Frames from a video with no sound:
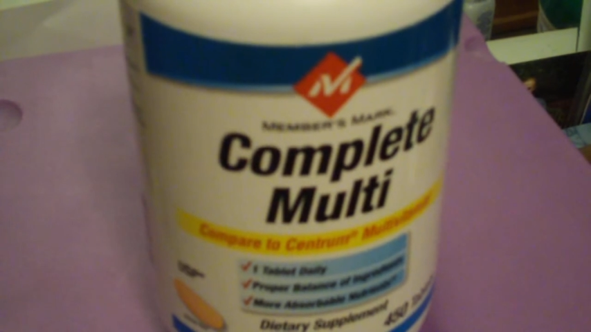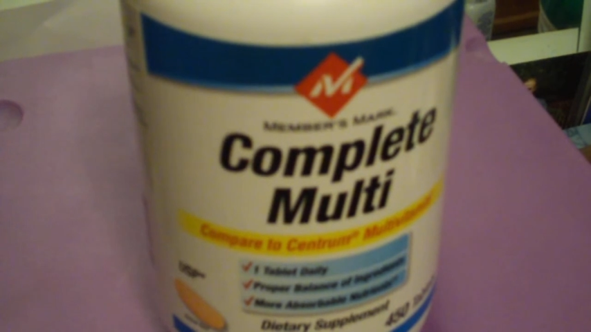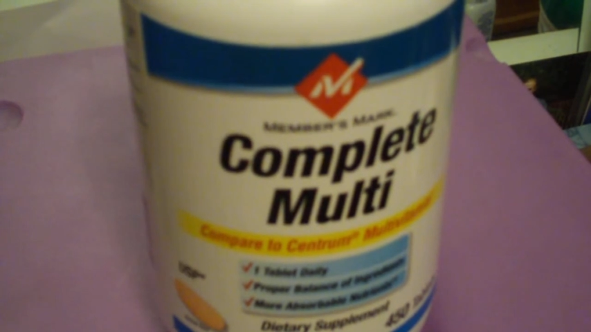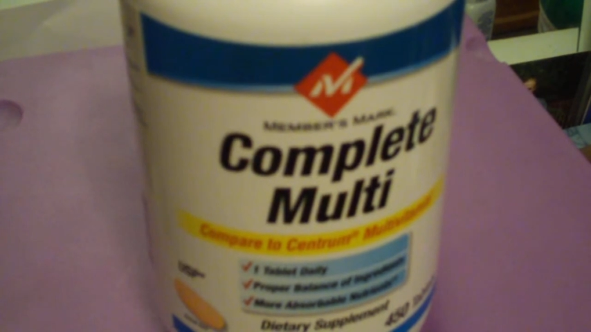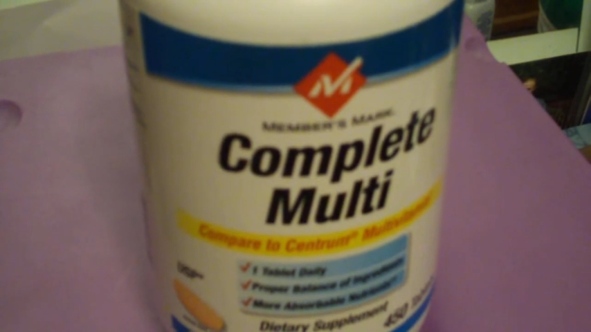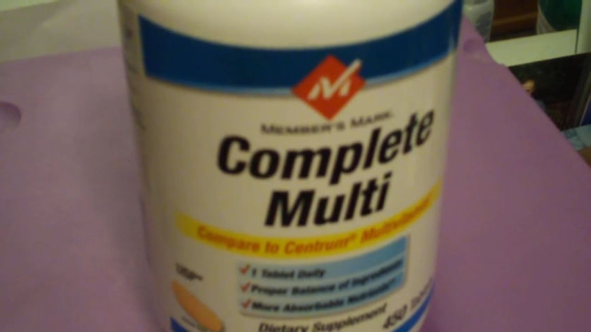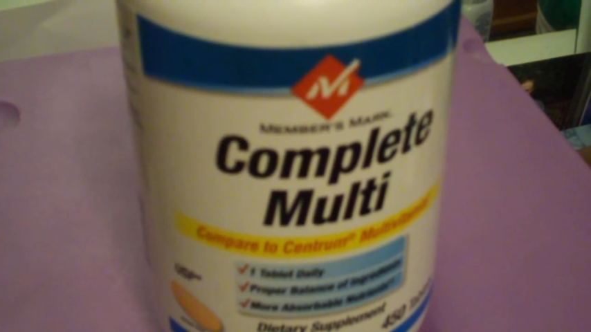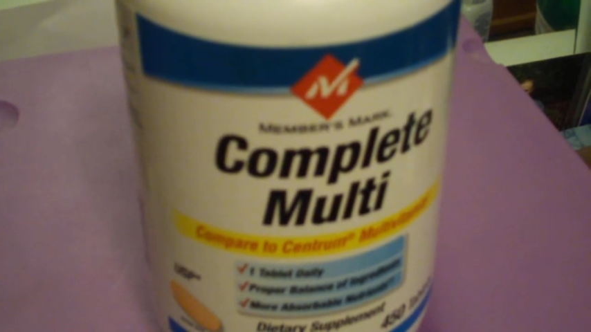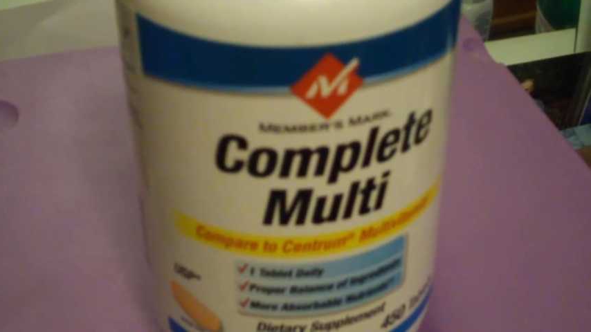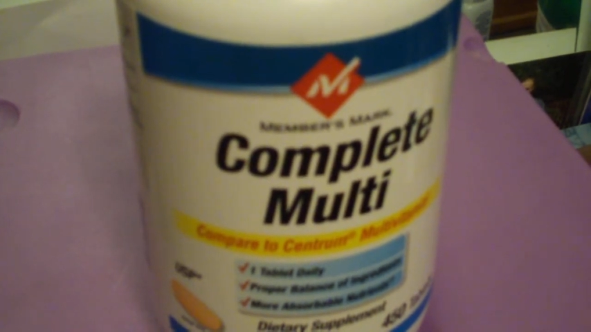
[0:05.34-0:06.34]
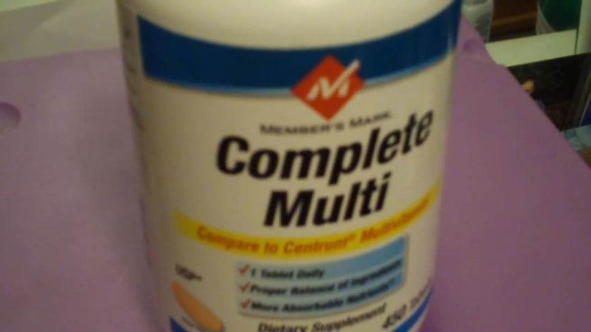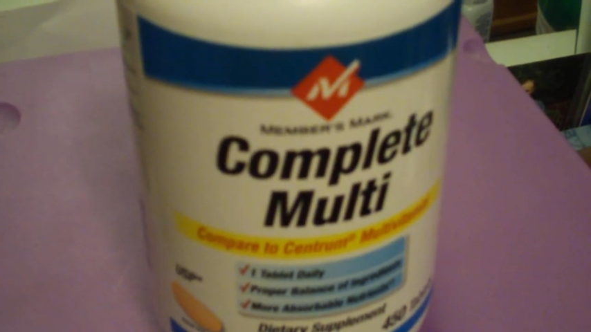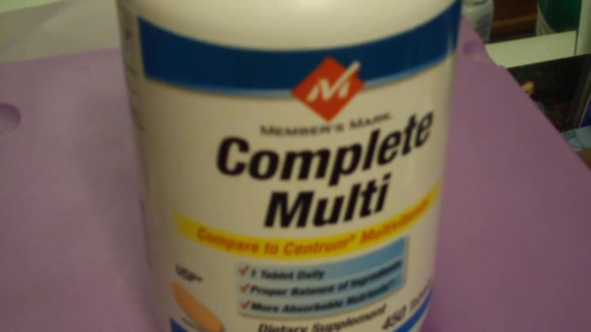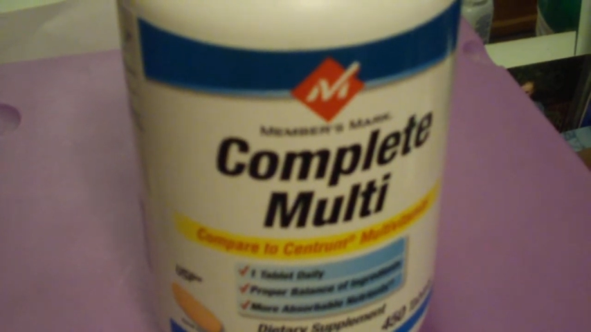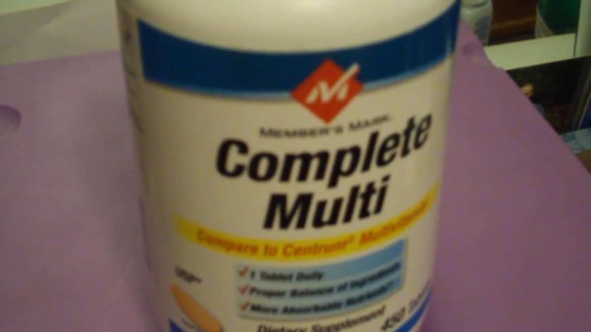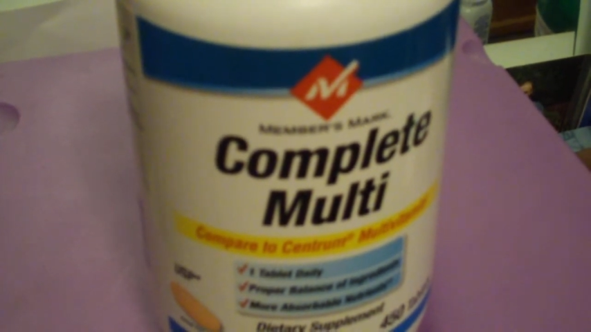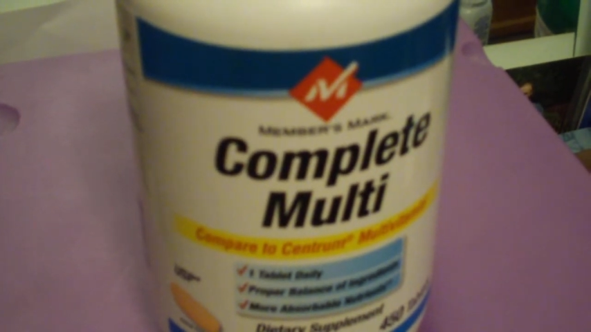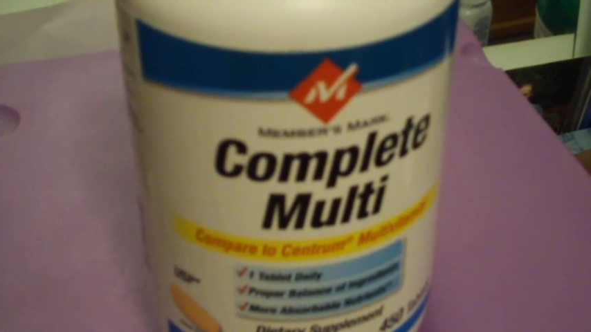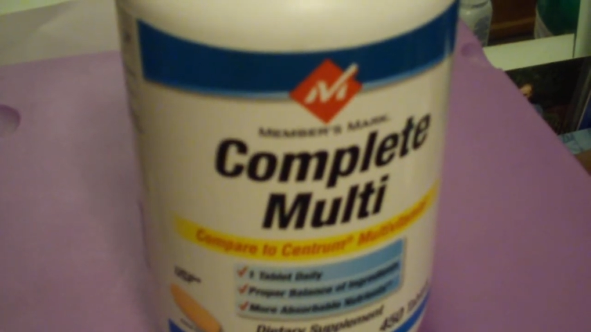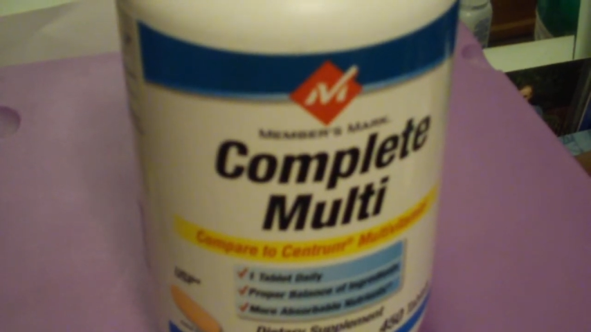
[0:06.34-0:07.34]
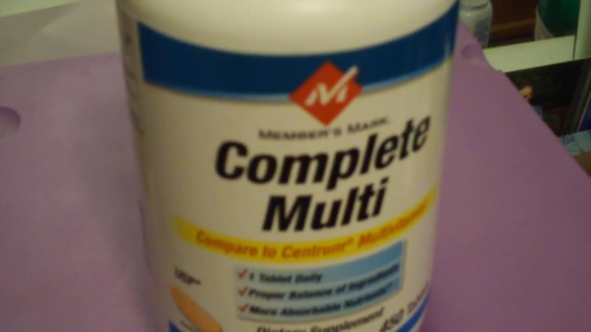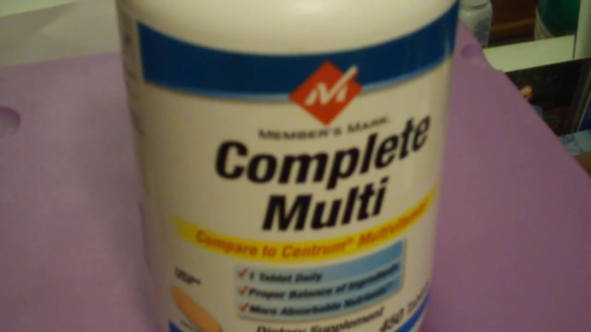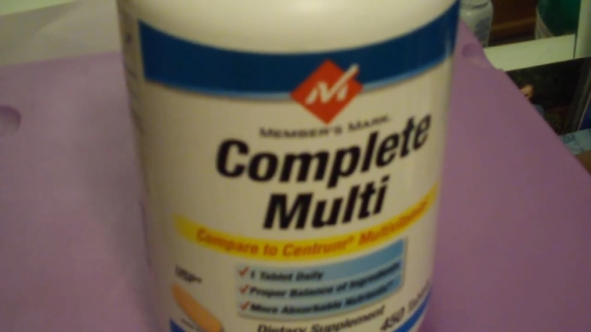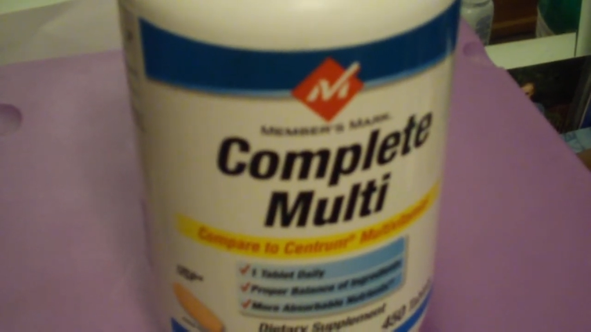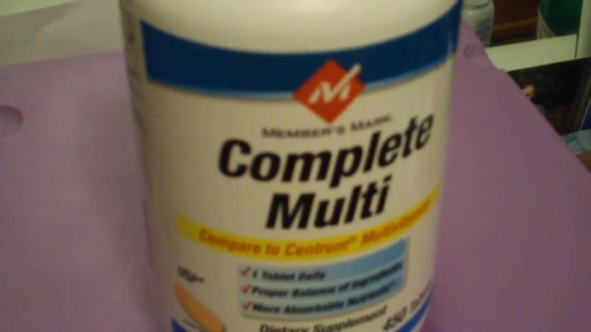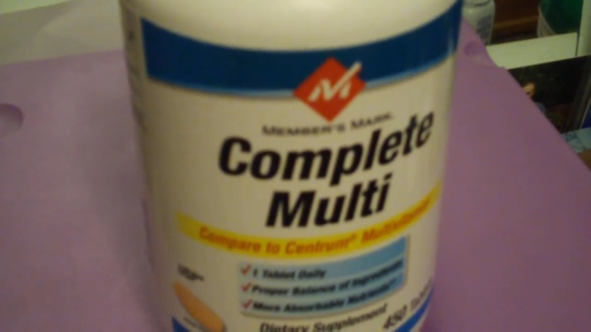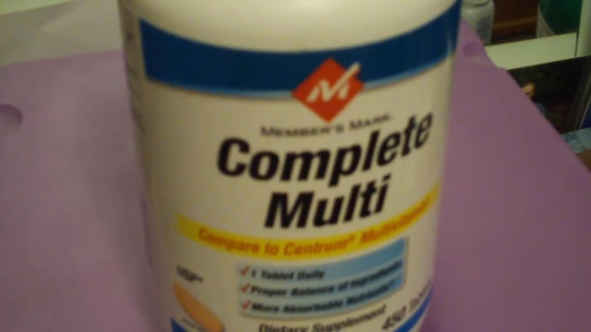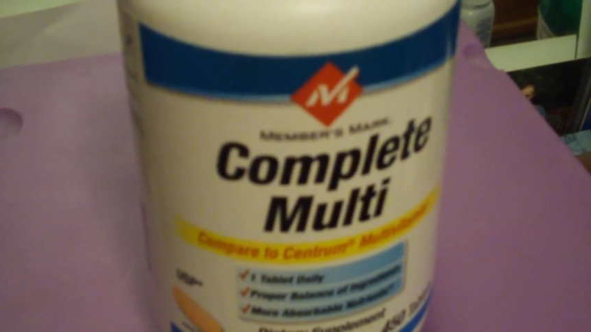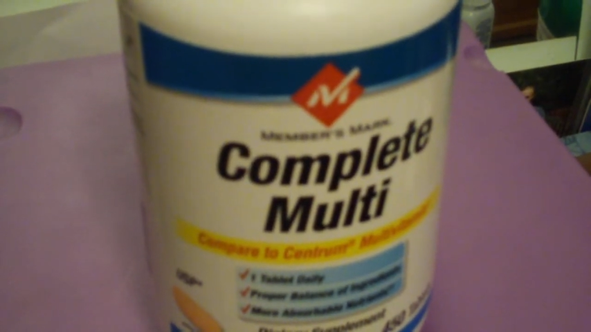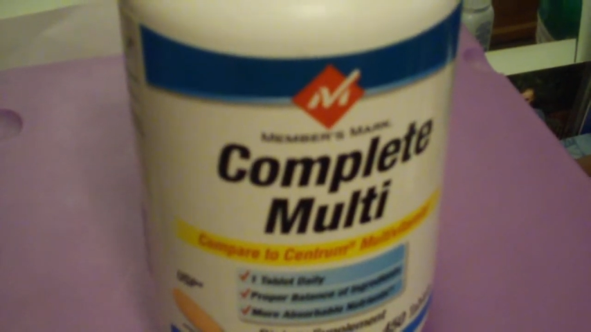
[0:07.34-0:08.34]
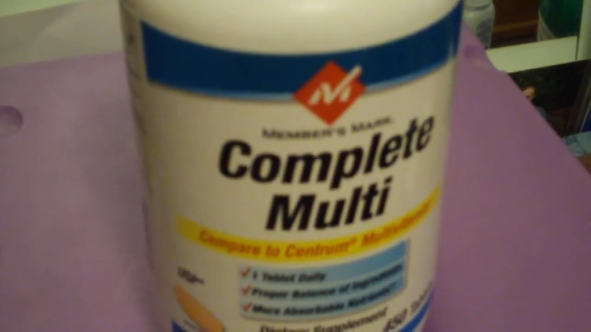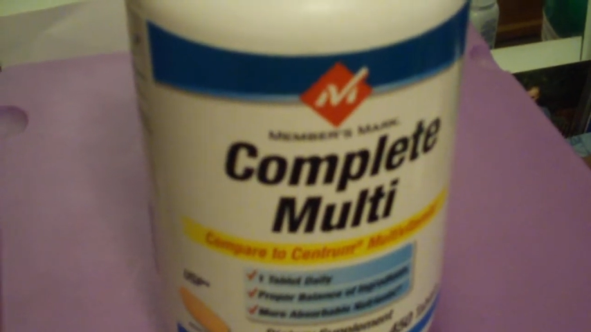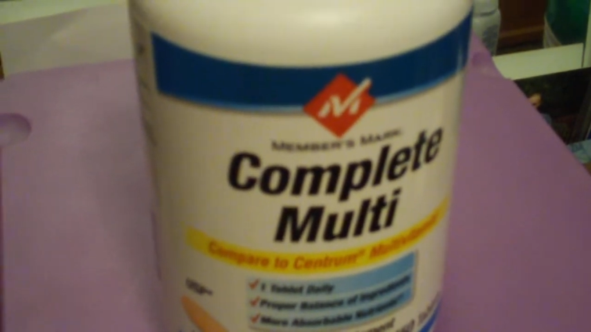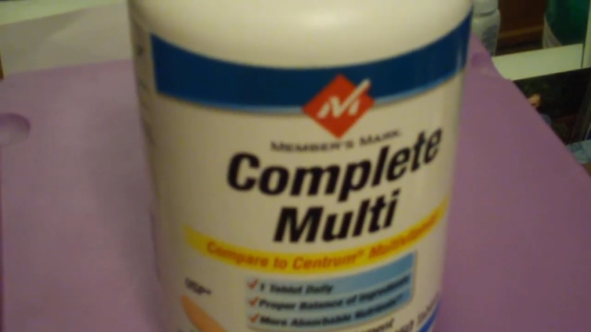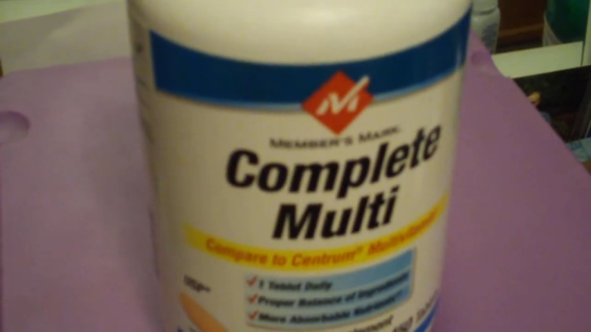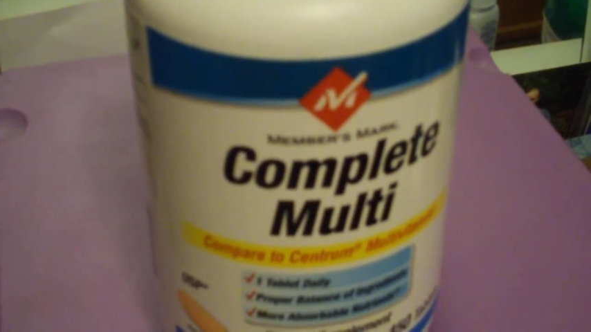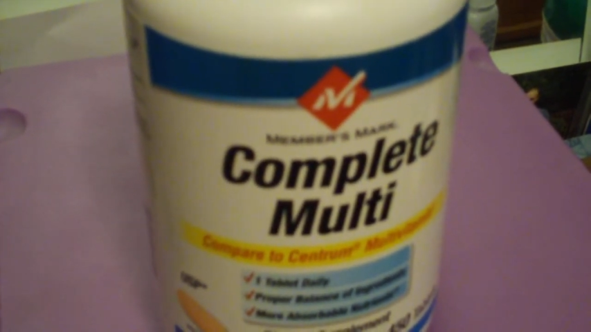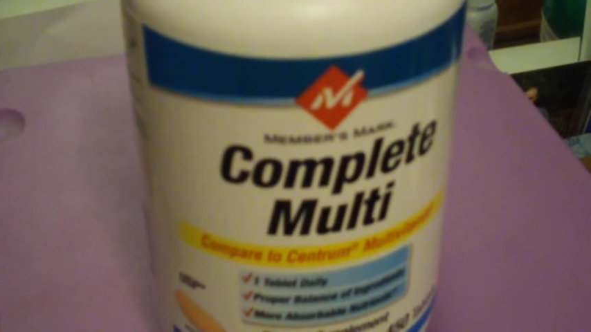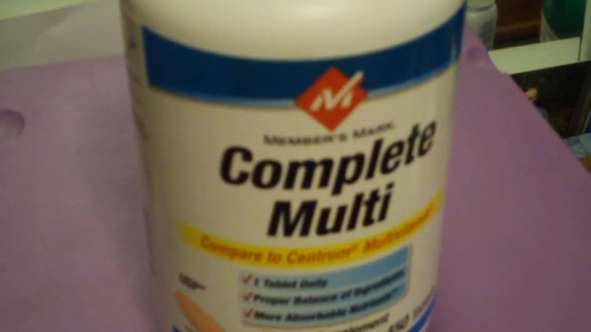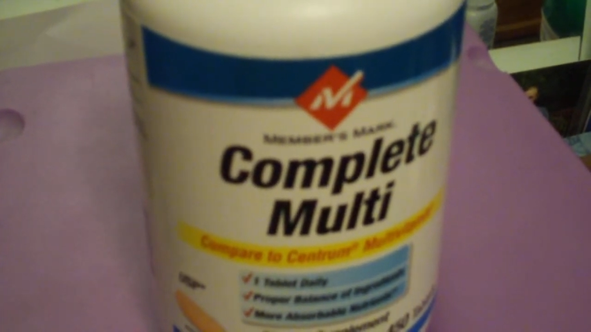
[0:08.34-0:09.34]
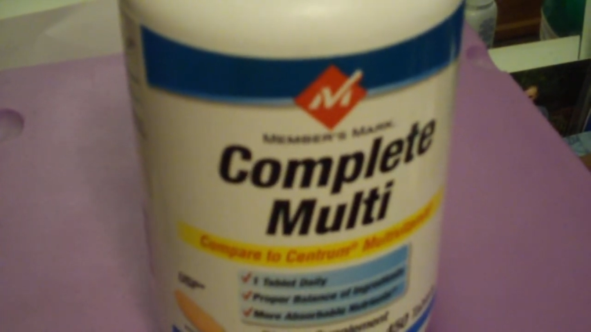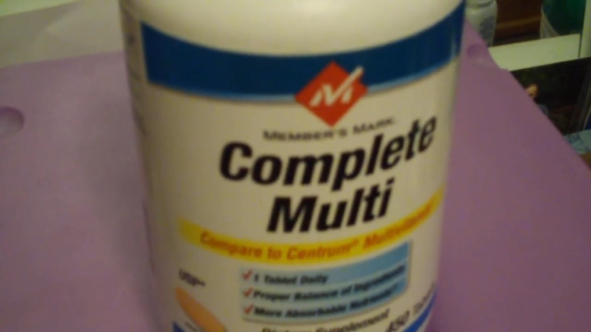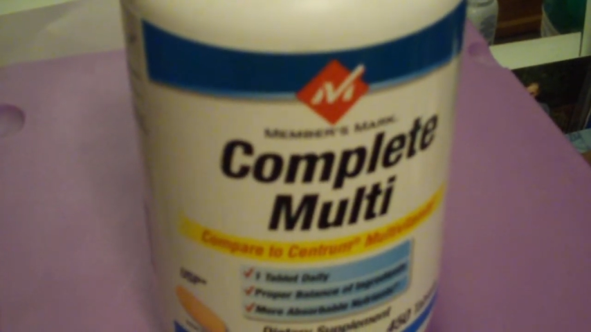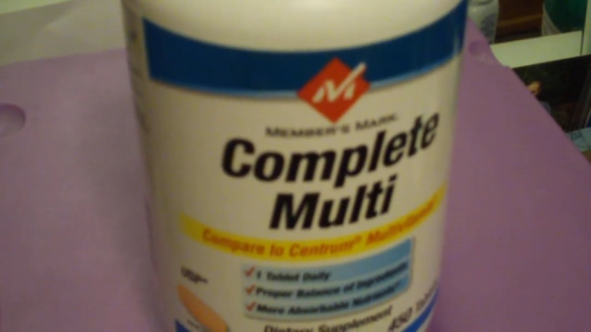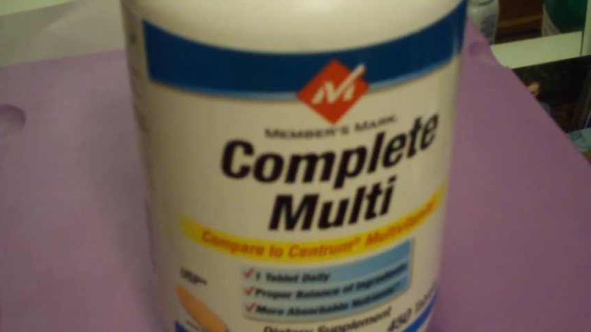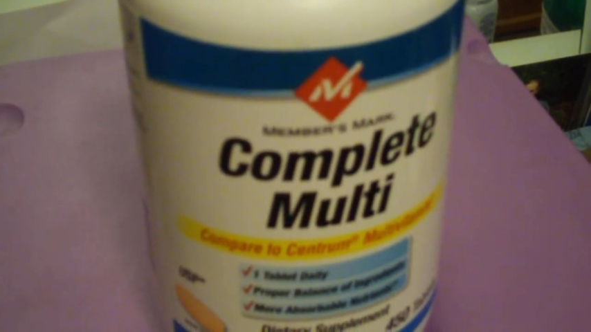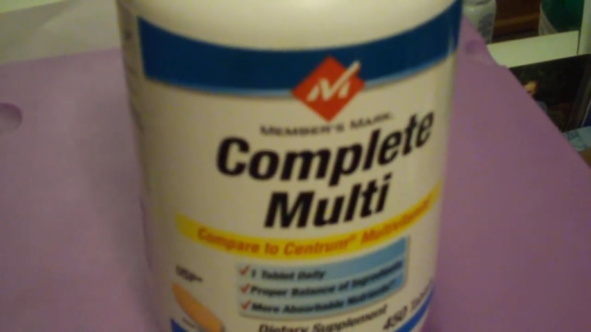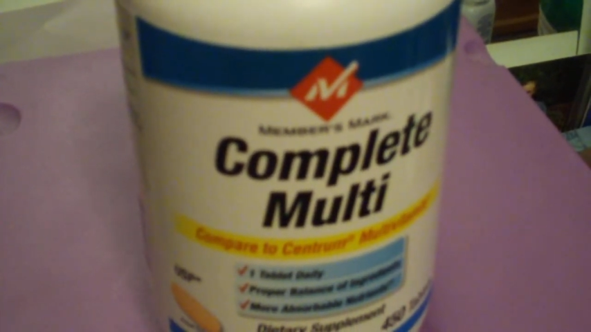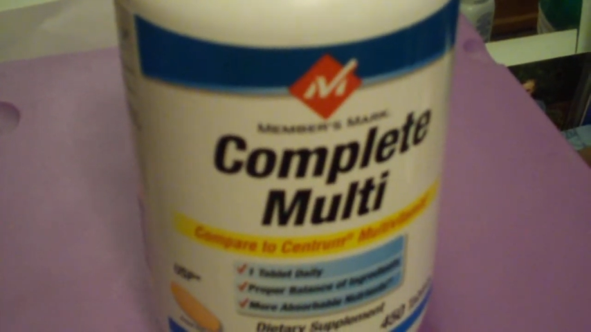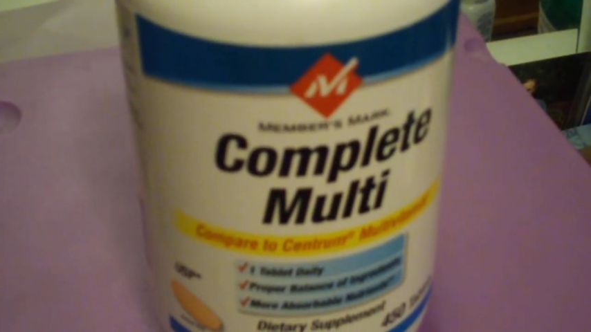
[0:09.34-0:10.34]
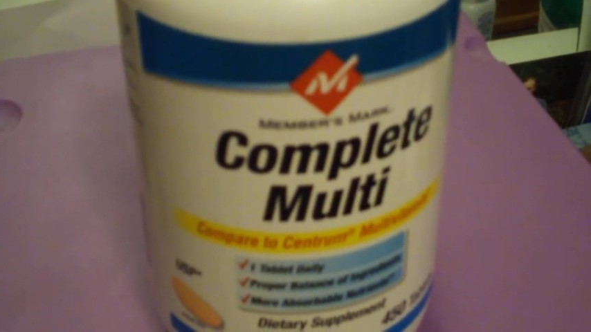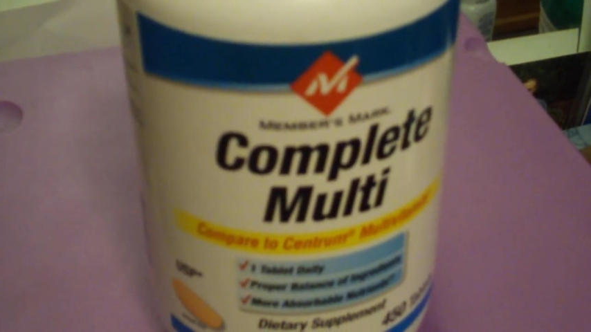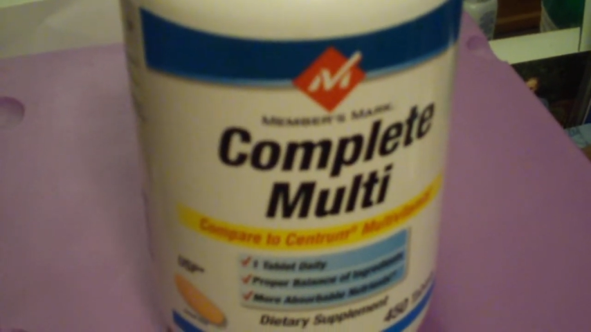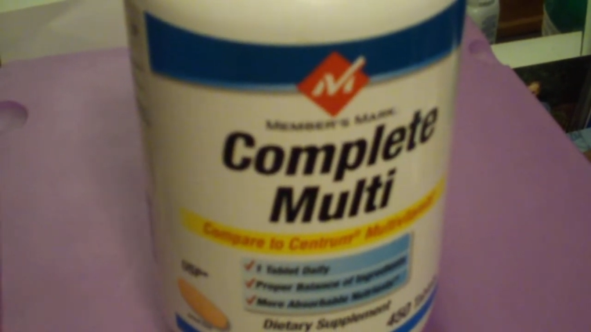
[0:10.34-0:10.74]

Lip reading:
(no speaker visible)